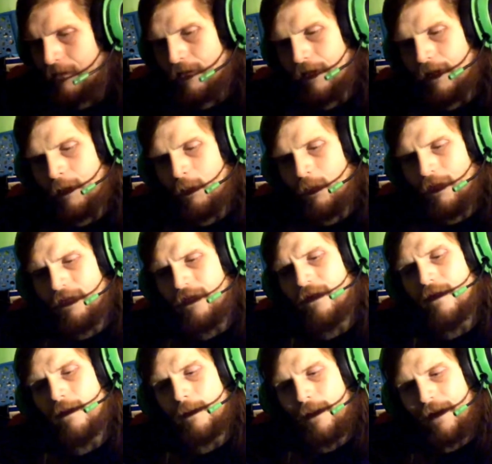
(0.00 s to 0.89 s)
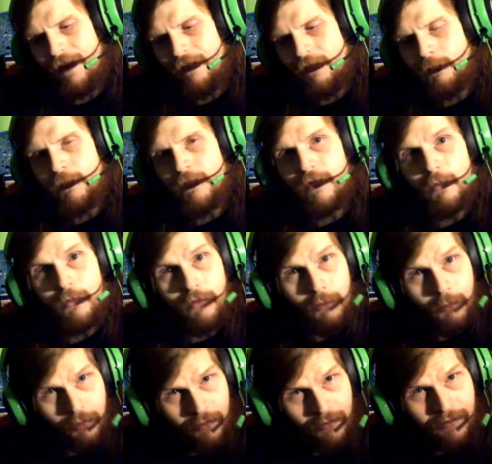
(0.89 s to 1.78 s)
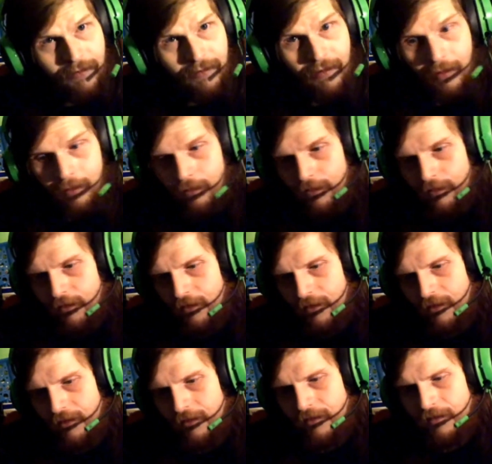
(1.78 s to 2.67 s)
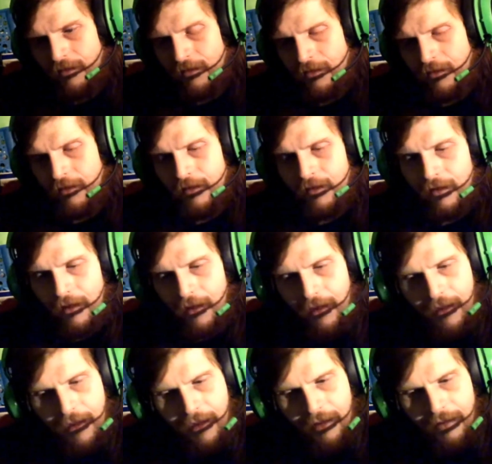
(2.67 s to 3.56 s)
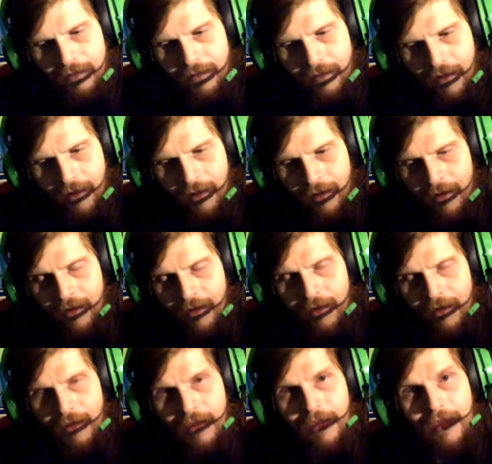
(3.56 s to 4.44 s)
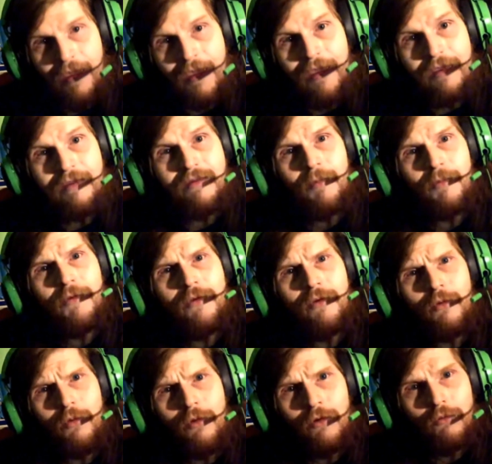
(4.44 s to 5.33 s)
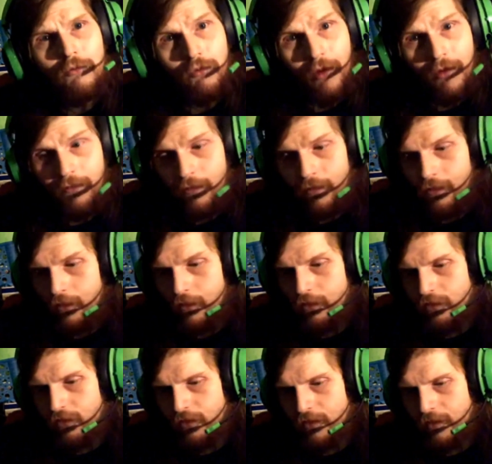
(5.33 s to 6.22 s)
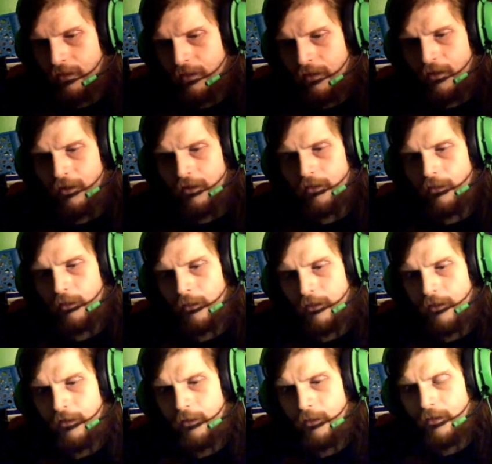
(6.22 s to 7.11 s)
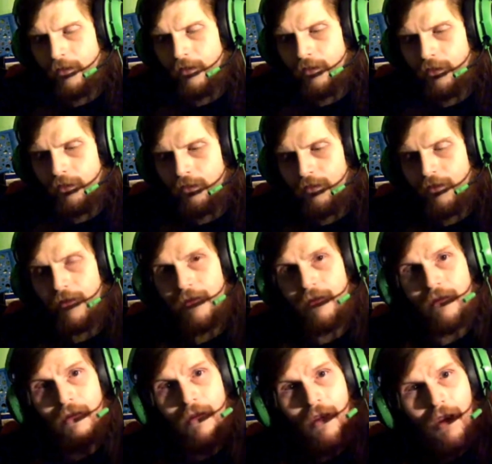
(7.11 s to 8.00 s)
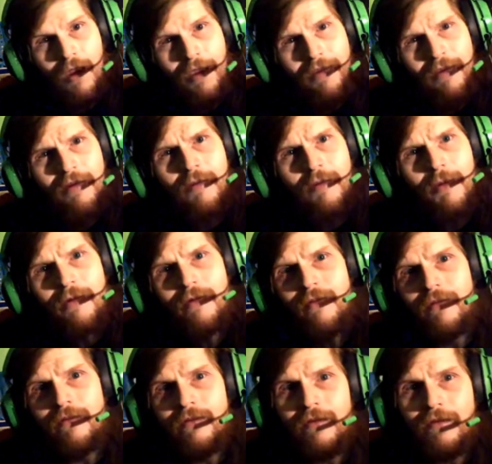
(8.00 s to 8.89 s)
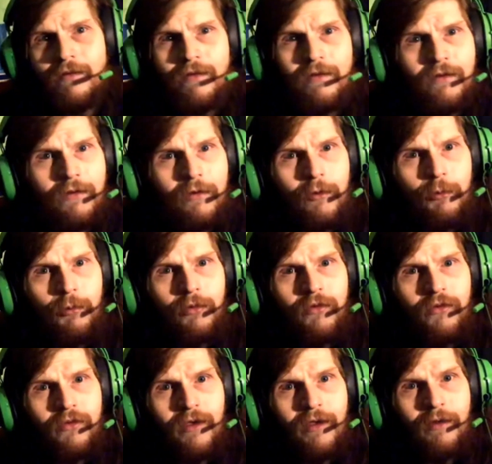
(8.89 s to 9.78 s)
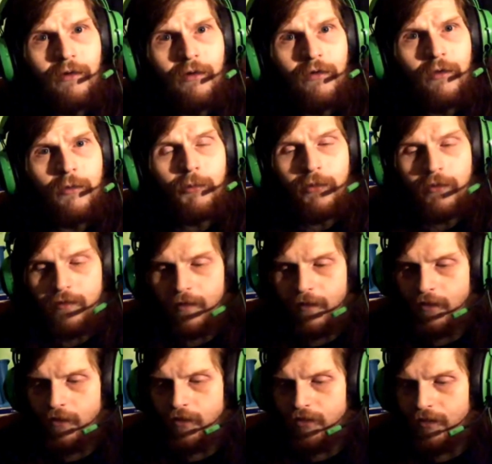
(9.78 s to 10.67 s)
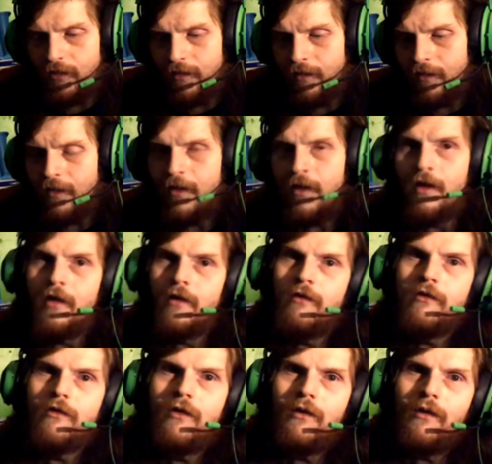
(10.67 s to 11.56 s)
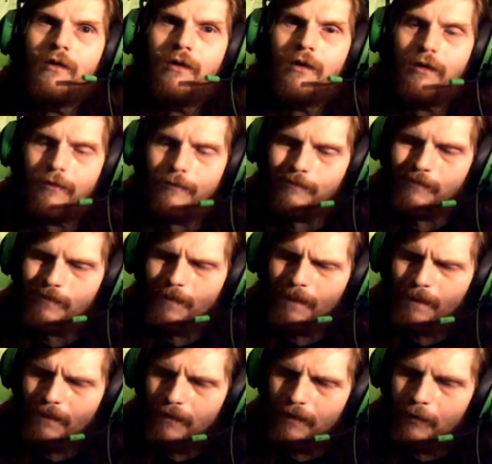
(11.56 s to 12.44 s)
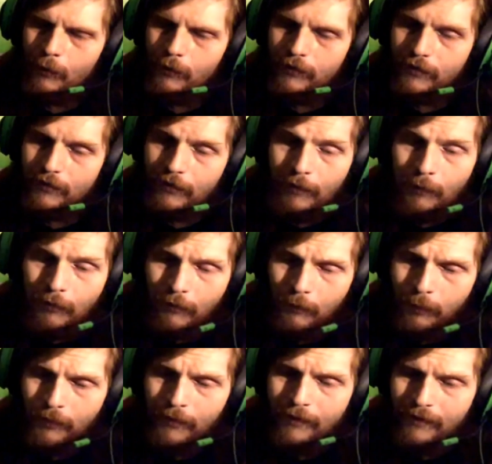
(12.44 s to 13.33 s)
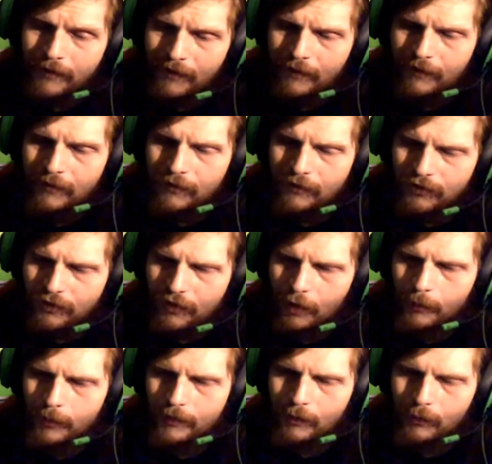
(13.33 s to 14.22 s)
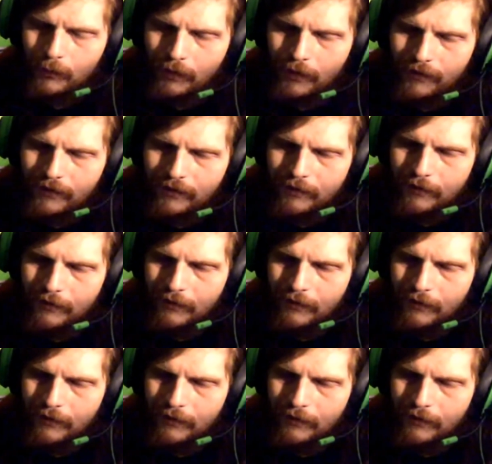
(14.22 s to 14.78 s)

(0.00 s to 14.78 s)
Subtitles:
It wasn't the best, but it was pretty damn good. And AEW Revolution 2023, I got about a 62% on the prediction. So it was a pretty decent show, but it wasn't